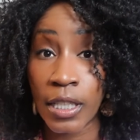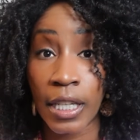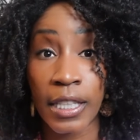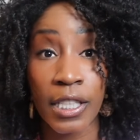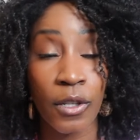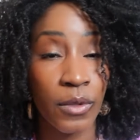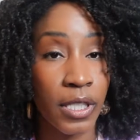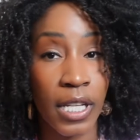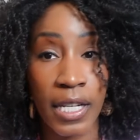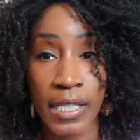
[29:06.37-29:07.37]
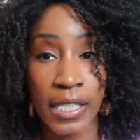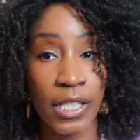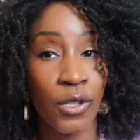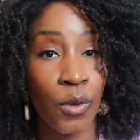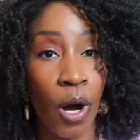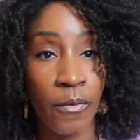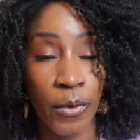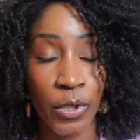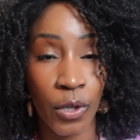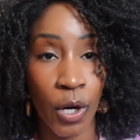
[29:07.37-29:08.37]
Like they don't just kind of send you off
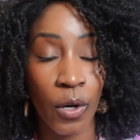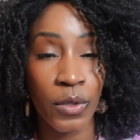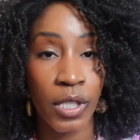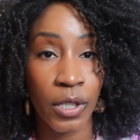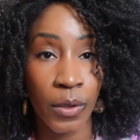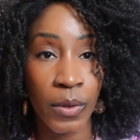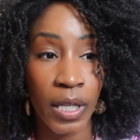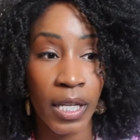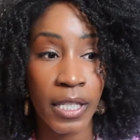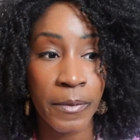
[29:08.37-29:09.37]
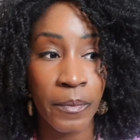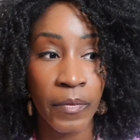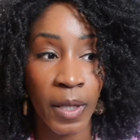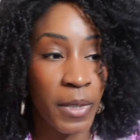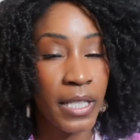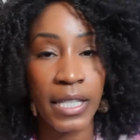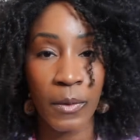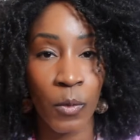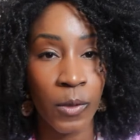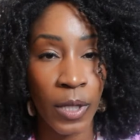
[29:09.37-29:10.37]
on your own to do things. Because
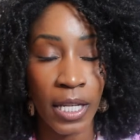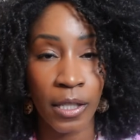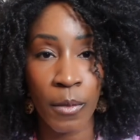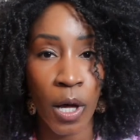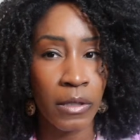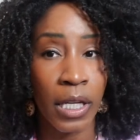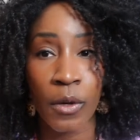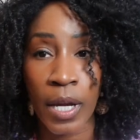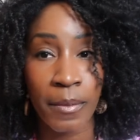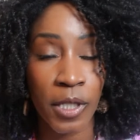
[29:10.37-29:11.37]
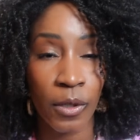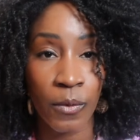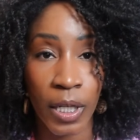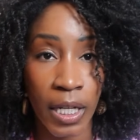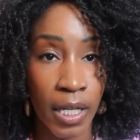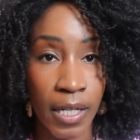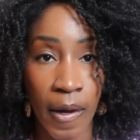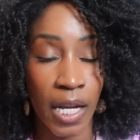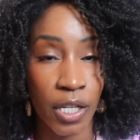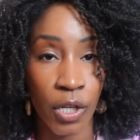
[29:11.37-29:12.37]
once we got to the mall, I was like, okay, I'm just going to run in
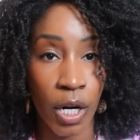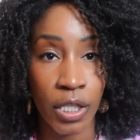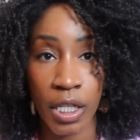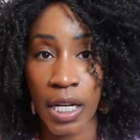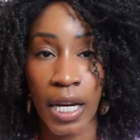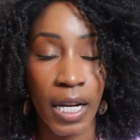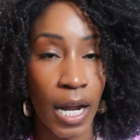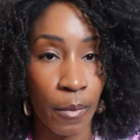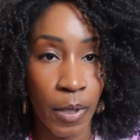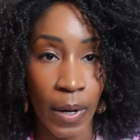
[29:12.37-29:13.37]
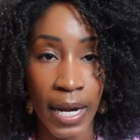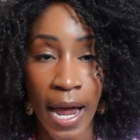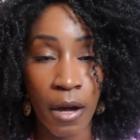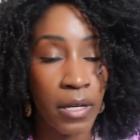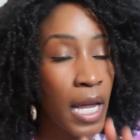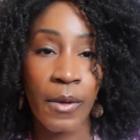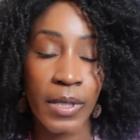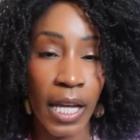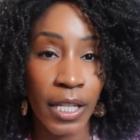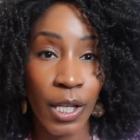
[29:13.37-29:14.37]
and get a charger and I'll be right out. He
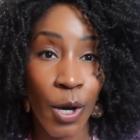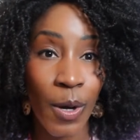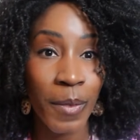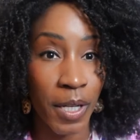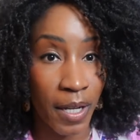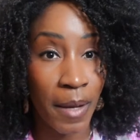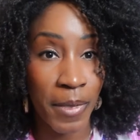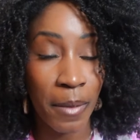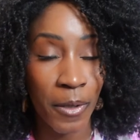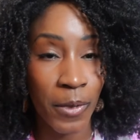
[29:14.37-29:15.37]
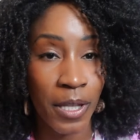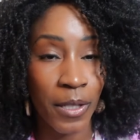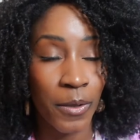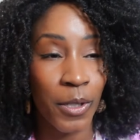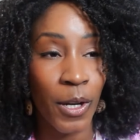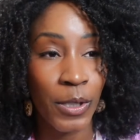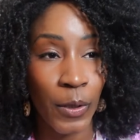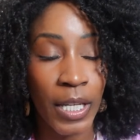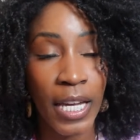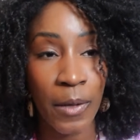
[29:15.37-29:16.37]
was like, no, I'm coming with you, So
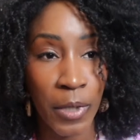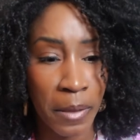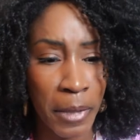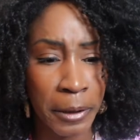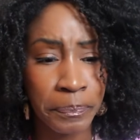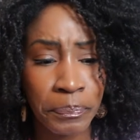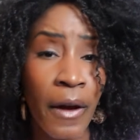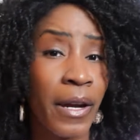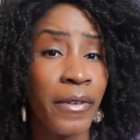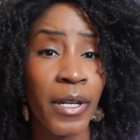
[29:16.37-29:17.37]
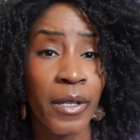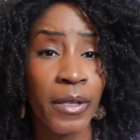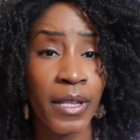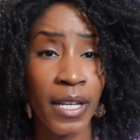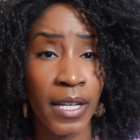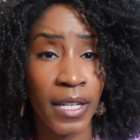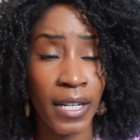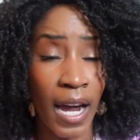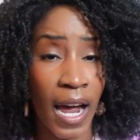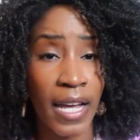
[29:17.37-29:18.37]
he came with me. However,
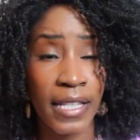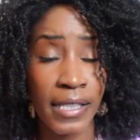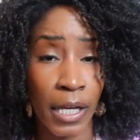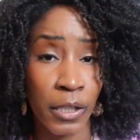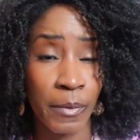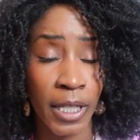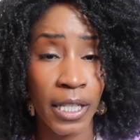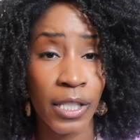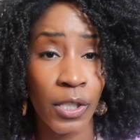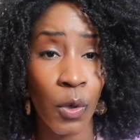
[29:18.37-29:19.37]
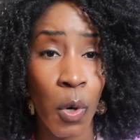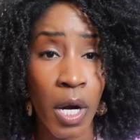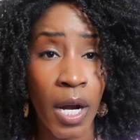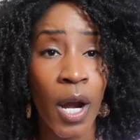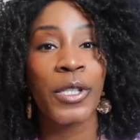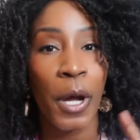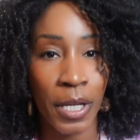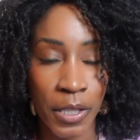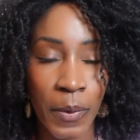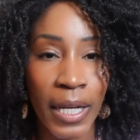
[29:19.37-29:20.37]
the salesman in the store was
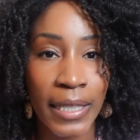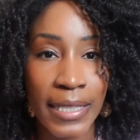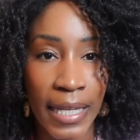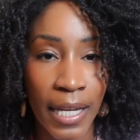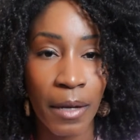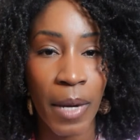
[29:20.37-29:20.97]
talking directly to him.